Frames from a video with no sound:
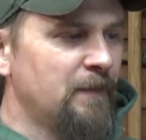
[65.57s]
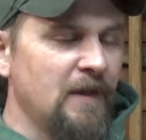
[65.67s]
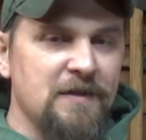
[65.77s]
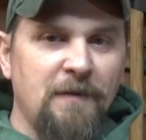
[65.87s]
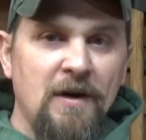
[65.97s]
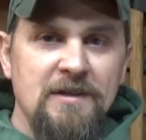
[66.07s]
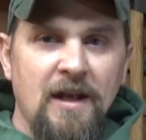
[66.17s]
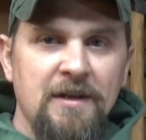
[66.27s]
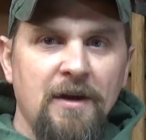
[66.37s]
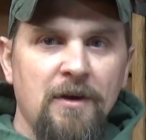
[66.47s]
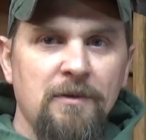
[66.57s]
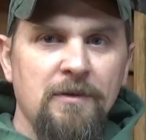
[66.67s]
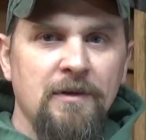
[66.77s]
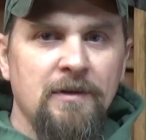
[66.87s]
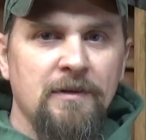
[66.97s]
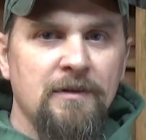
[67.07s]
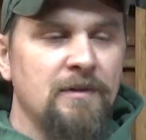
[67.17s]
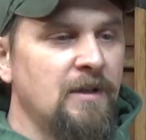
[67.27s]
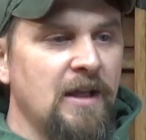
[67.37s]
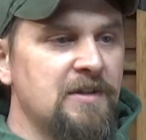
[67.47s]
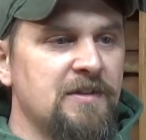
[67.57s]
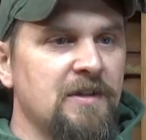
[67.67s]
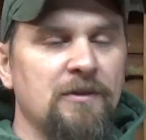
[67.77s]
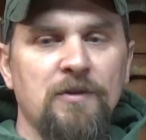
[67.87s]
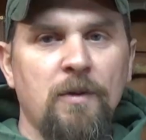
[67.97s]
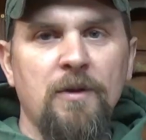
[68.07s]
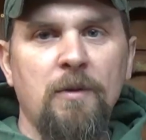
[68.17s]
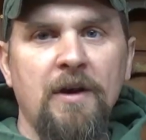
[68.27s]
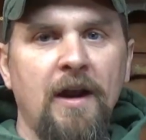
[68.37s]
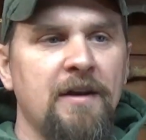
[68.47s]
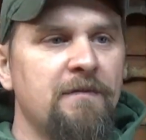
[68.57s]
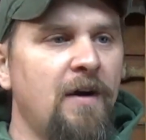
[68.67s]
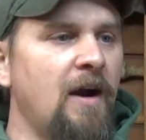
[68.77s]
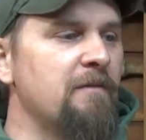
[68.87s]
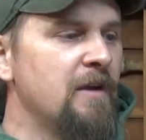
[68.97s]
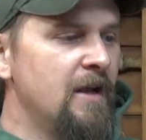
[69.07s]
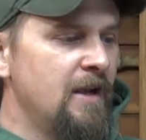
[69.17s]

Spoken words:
As far as I know, it's still $21.95.